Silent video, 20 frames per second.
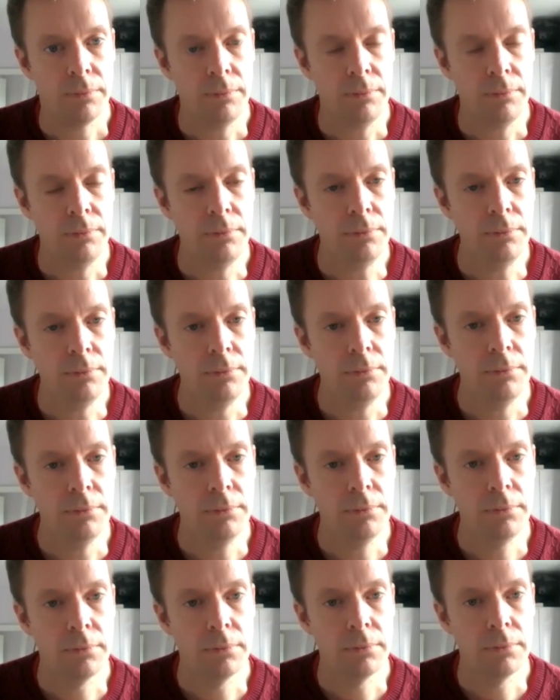
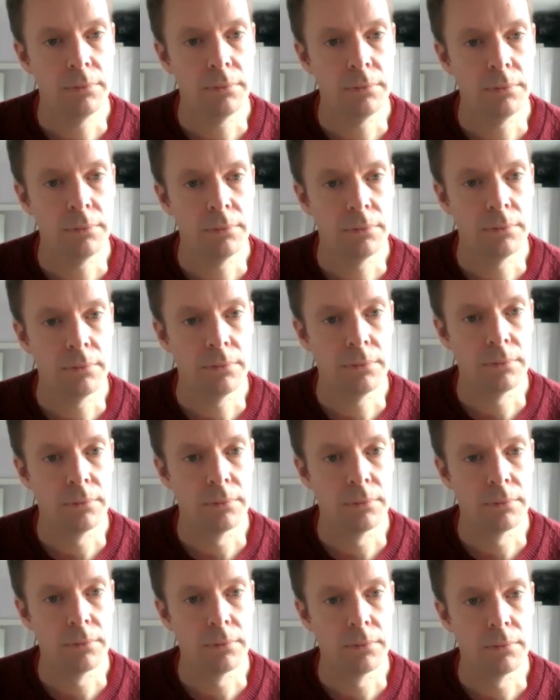
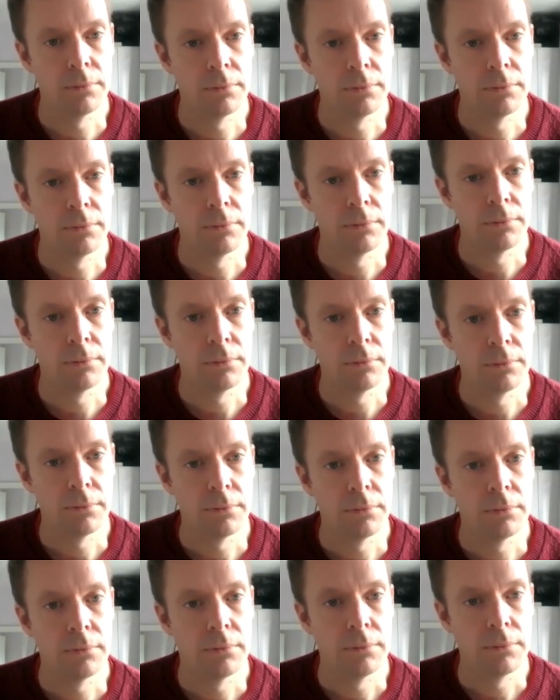
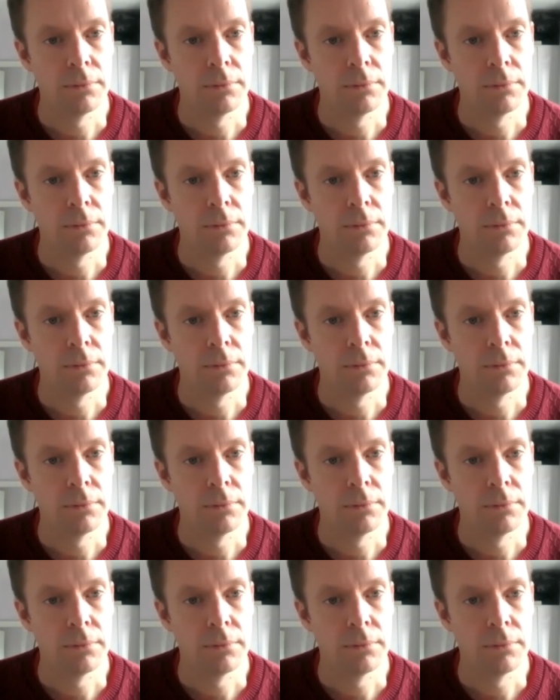[no speech]